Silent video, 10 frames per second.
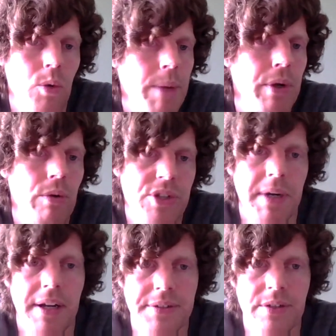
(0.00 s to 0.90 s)
a
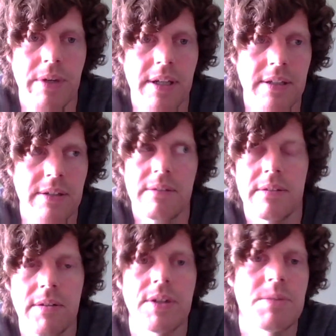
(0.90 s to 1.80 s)
response as well, going, oh,
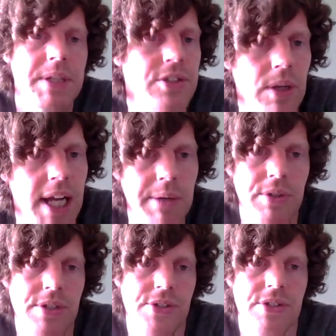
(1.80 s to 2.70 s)
you speak two languages